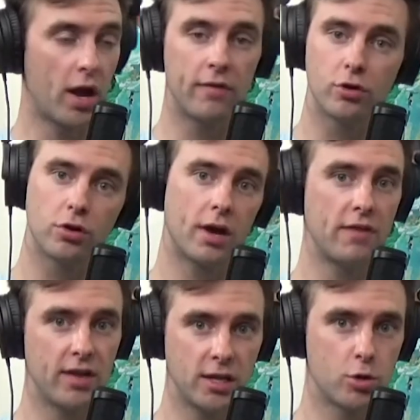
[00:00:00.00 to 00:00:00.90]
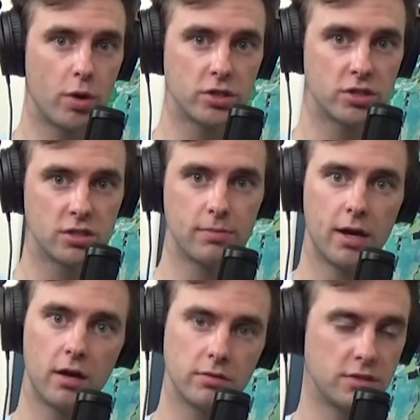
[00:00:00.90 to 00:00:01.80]
ever have any questions
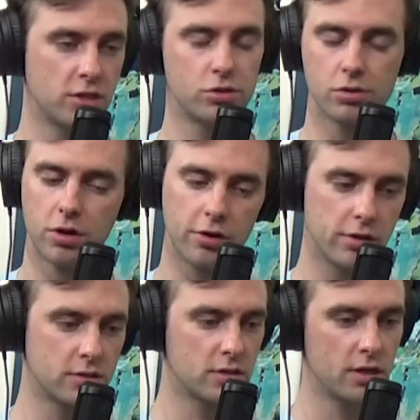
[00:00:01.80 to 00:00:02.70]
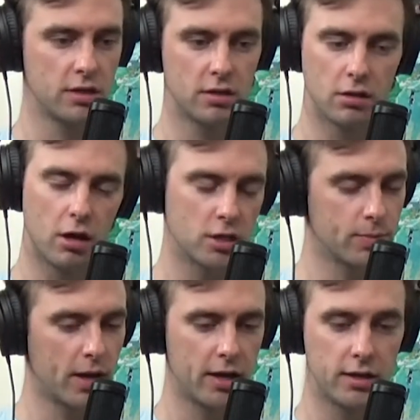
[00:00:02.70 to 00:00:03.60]
about digital currency and the laws
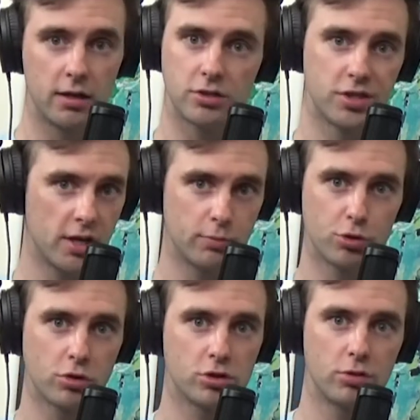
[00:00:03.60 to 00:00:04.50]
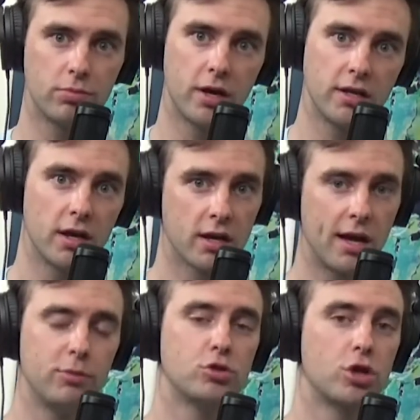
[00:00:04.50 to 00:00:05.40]
behind it, just hit up
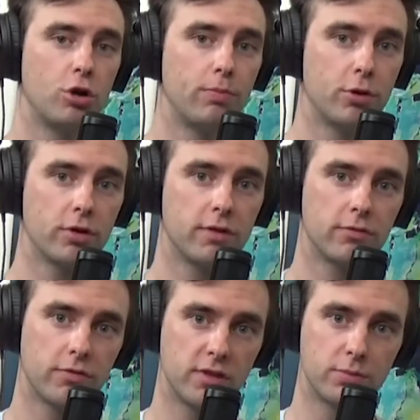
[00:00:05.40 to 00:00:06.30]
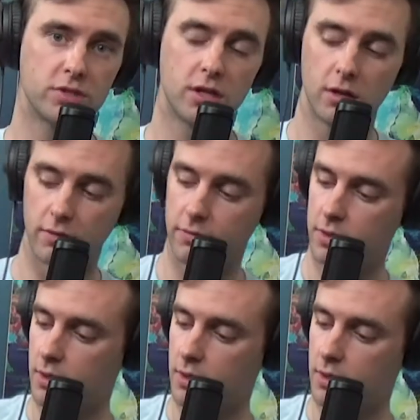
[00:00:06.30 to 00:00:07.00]
DeRosaO'Brien.com. Use code Pilky for 50% off.